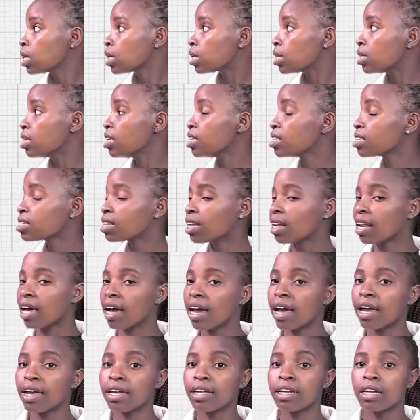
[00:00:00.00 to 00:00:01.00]
This
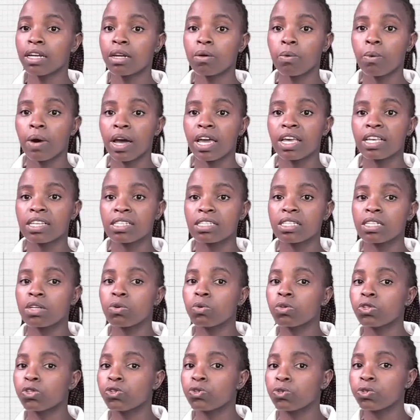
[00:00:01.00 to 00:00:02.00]
line y is
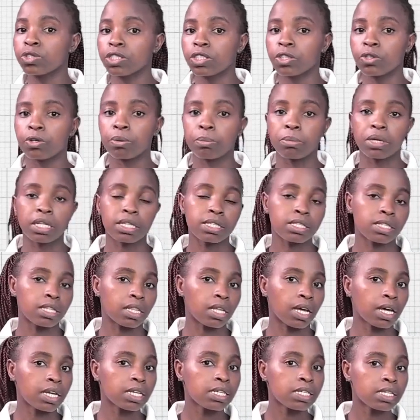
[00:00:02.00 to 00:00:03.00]
equal to 0 means
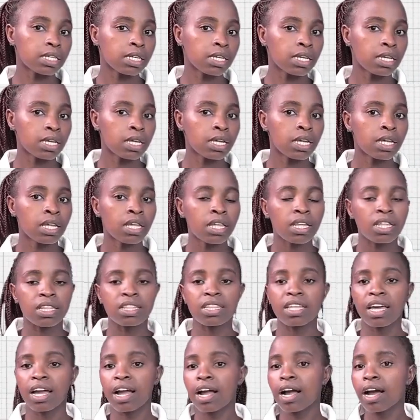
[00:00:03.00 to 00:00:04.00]
that
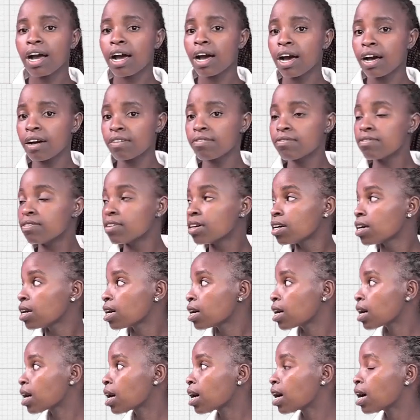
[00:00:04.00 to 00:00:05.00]
the curve
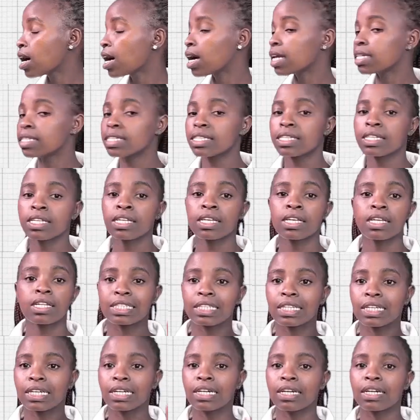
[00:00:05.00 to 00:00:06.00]
cuts
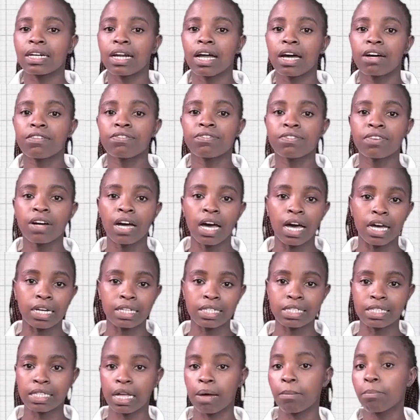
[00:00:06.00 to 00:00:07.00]
the graph
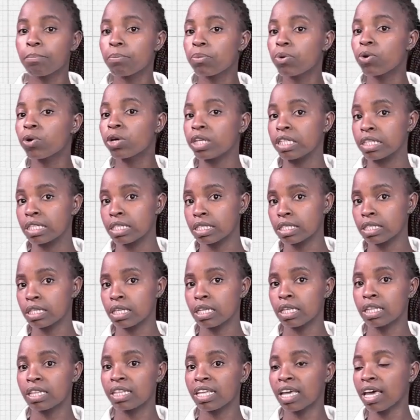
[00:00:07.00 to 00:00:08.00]
at some points
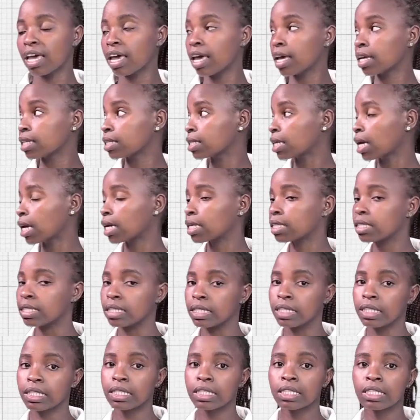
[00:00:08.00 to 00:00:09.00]
in the
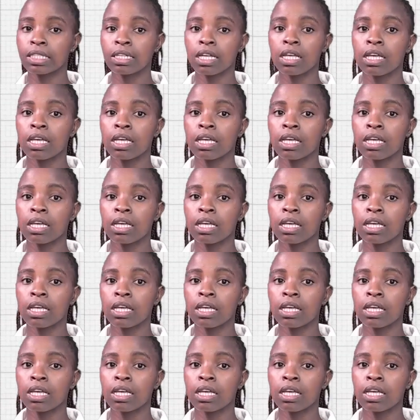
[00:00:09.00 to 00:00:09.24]
x-axis